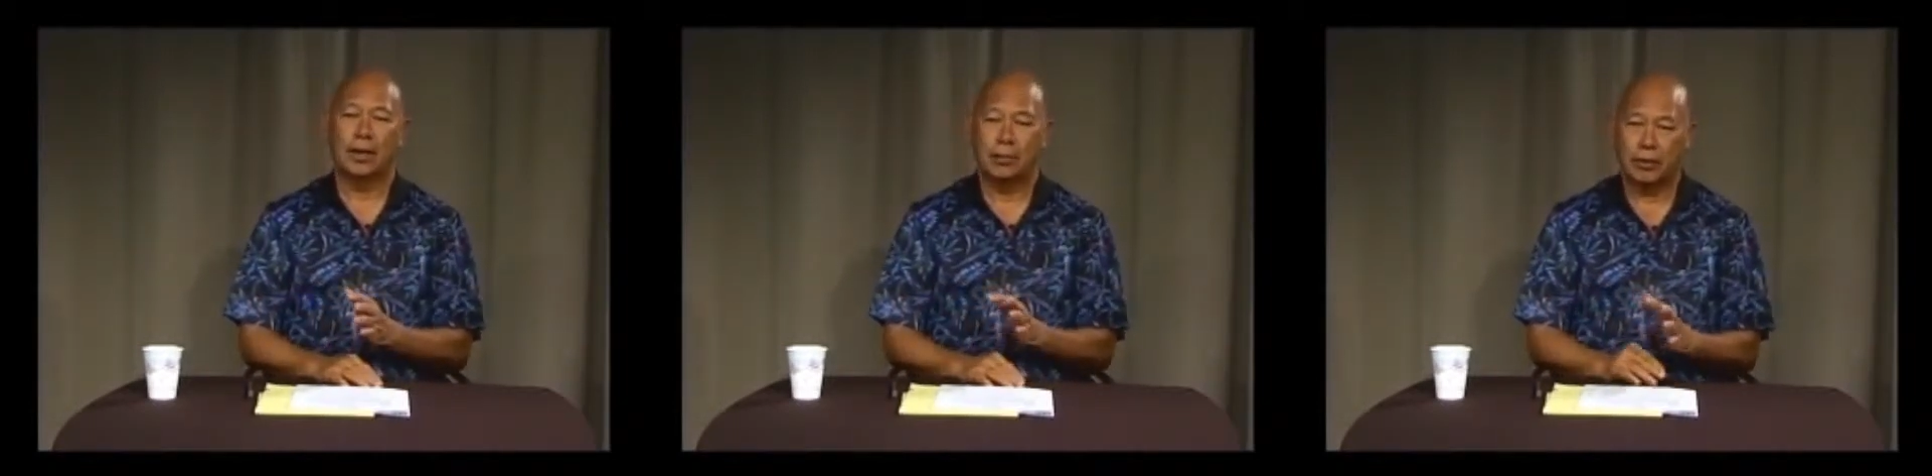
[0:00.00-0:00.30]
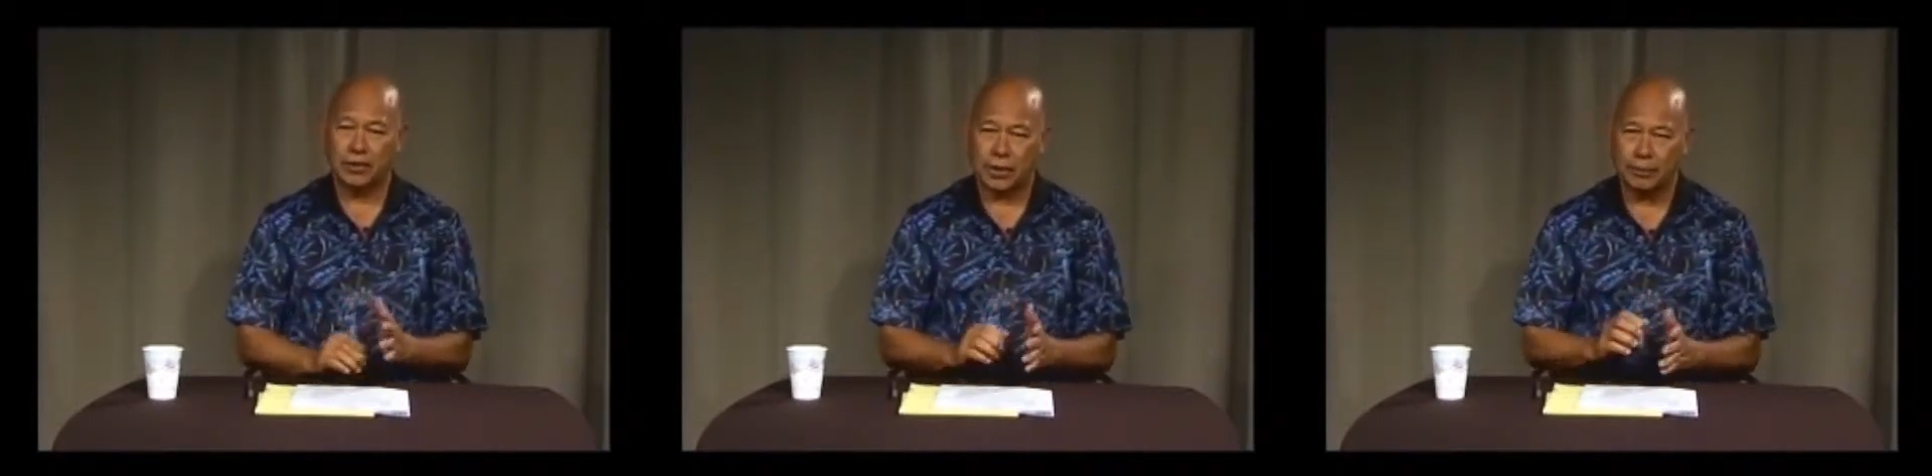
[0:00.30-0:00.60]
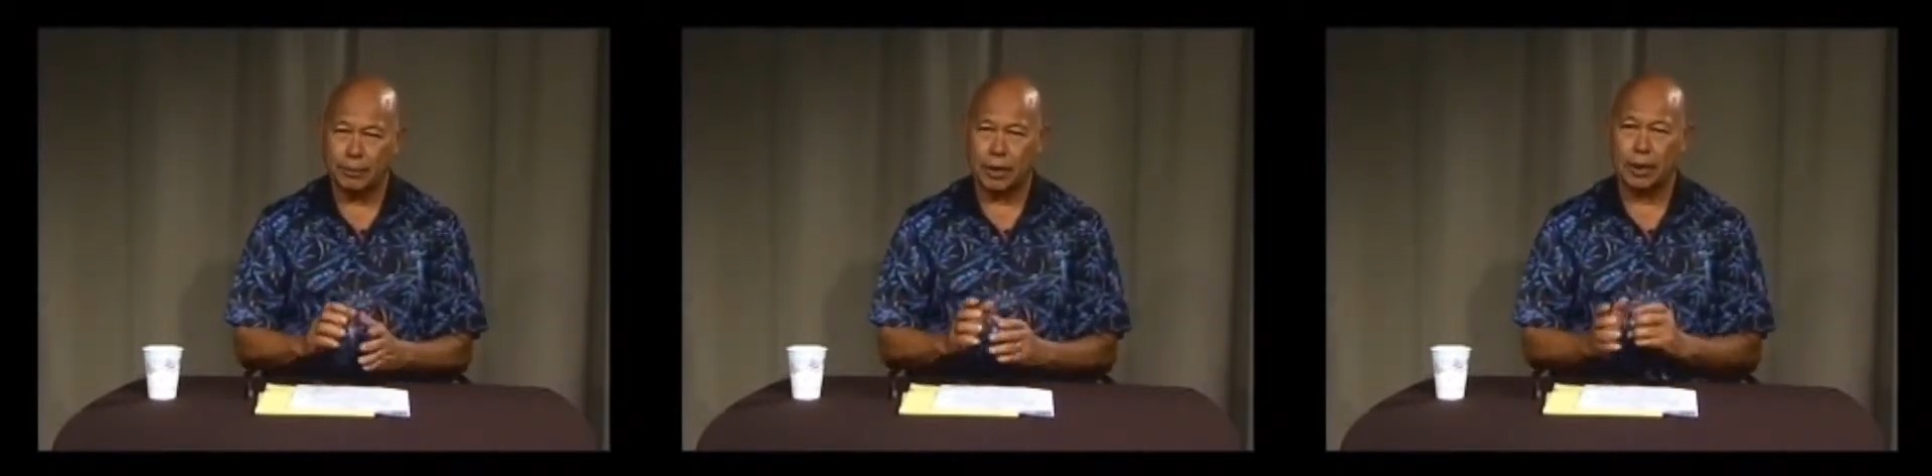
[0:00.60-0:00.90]
with
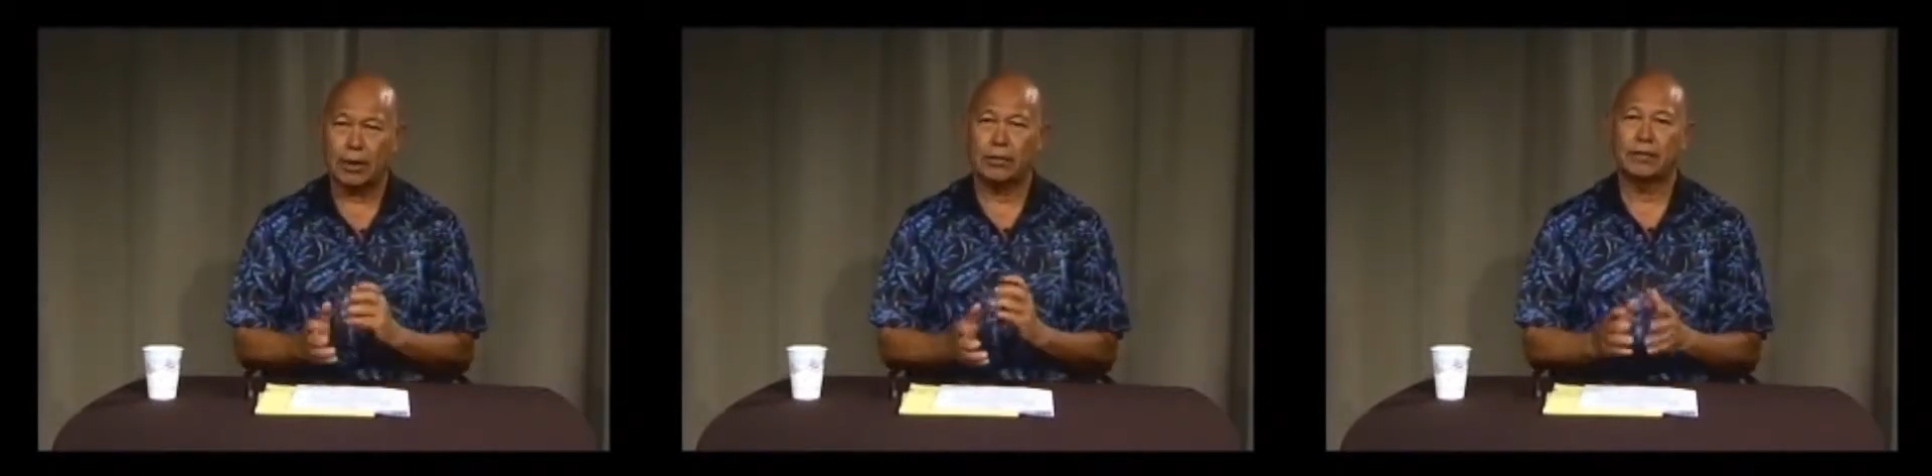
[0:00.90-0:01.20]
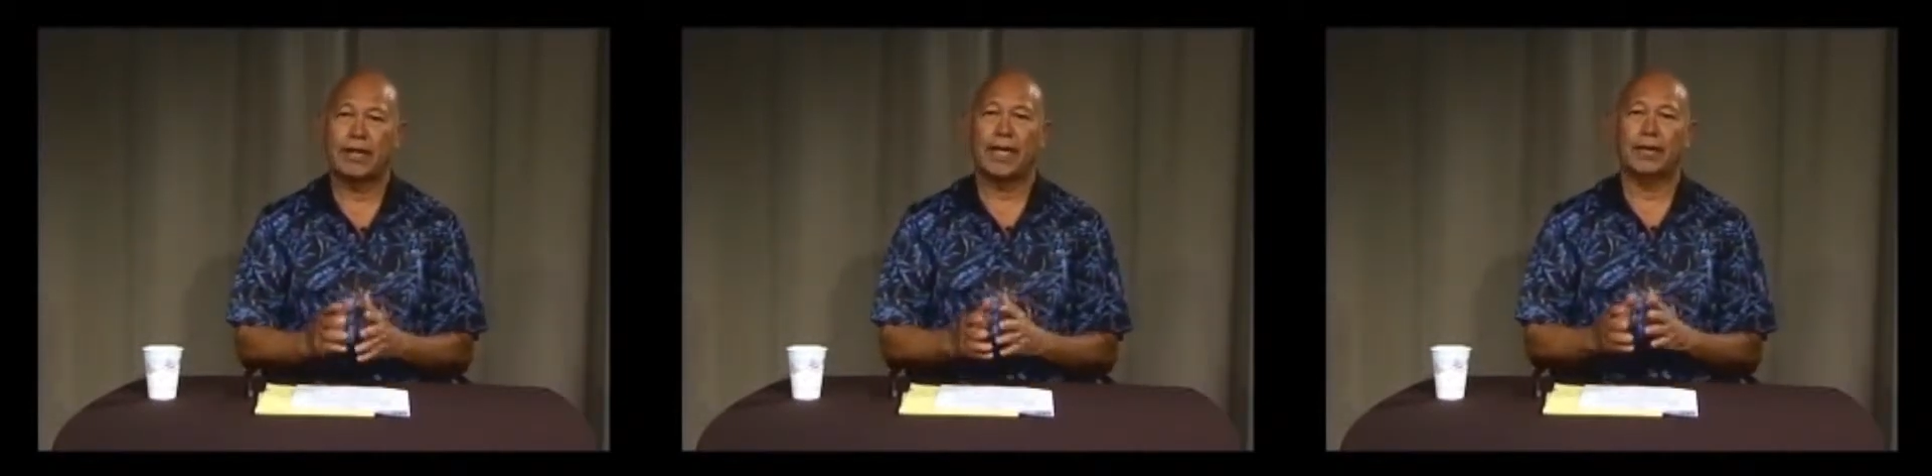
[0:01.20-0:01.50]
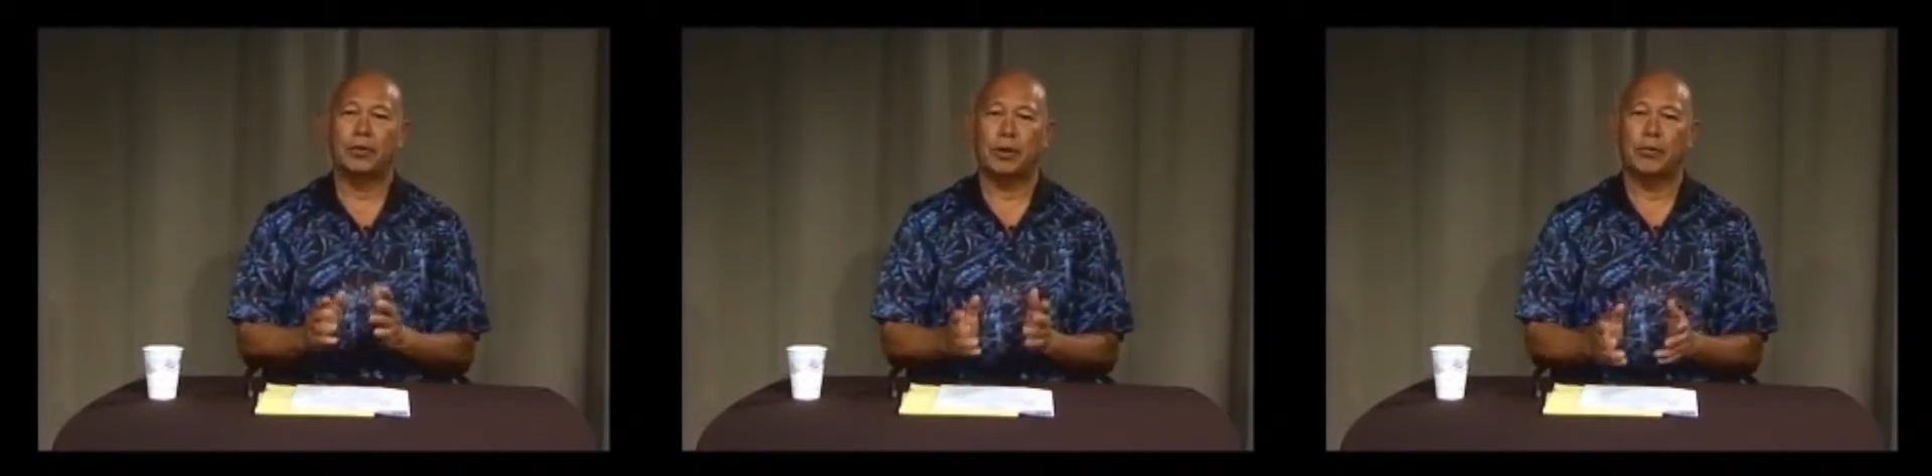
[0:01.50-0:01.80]
some
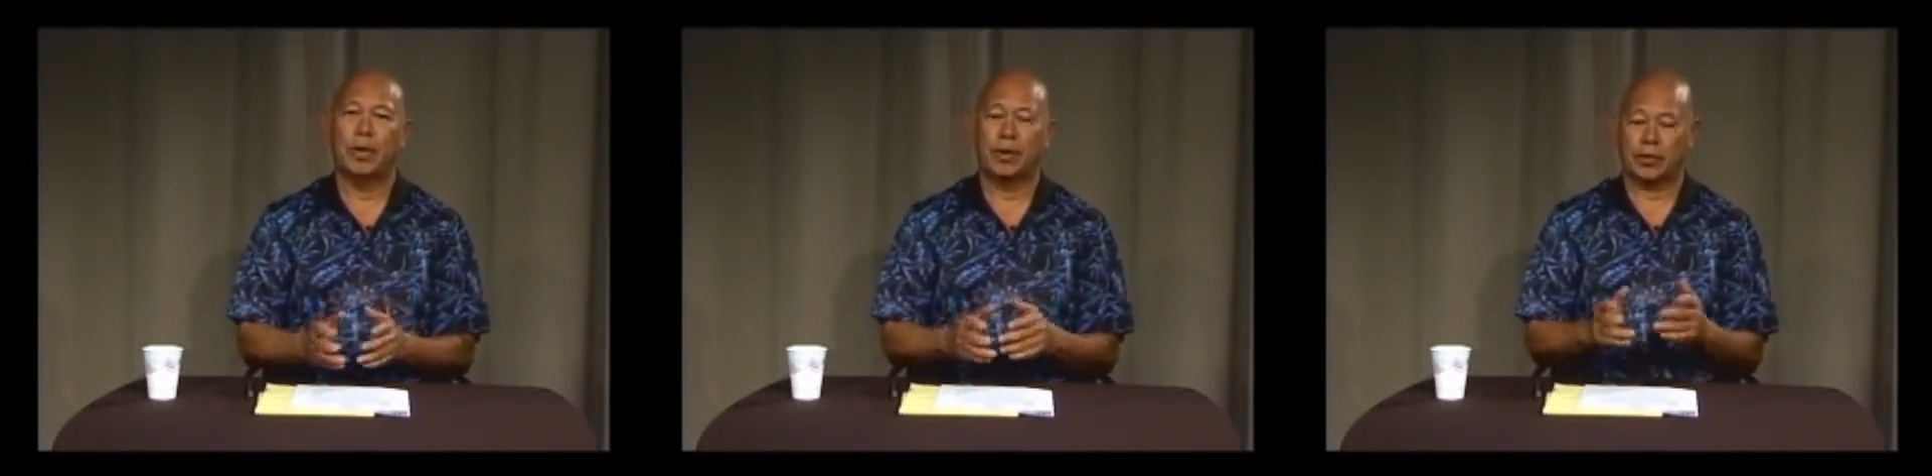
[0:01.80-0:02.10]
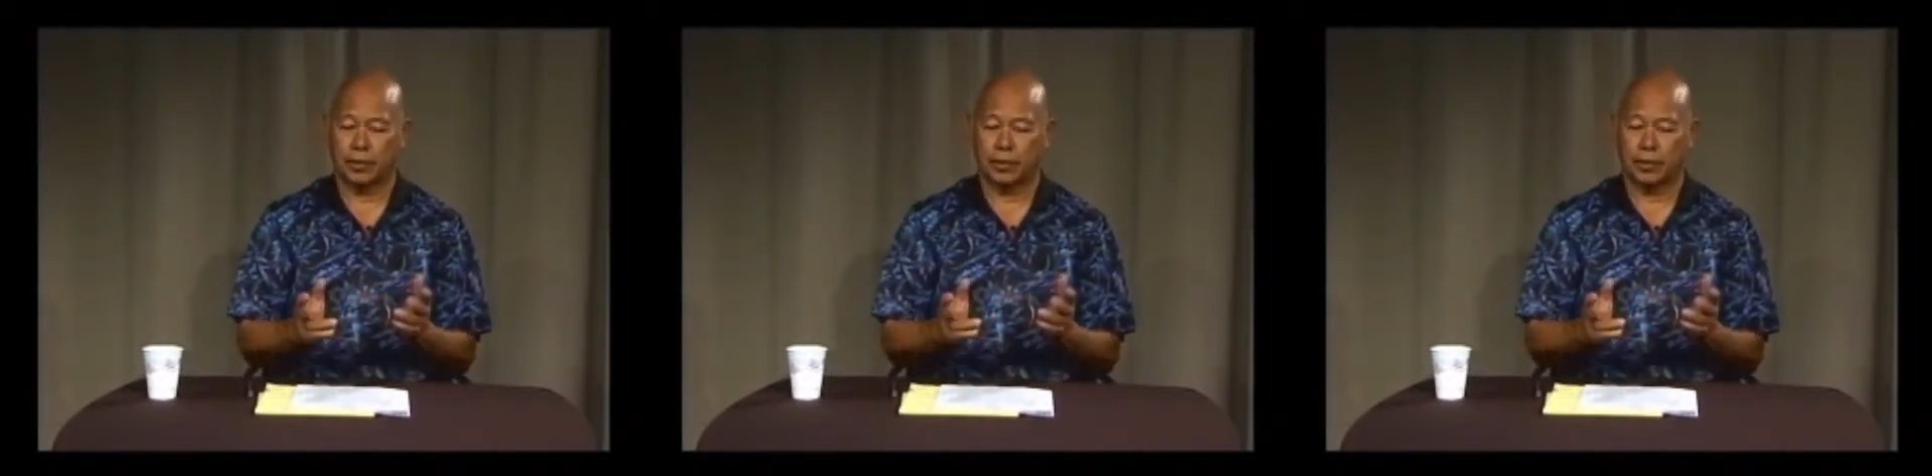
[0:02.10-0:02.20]
clarifying remarks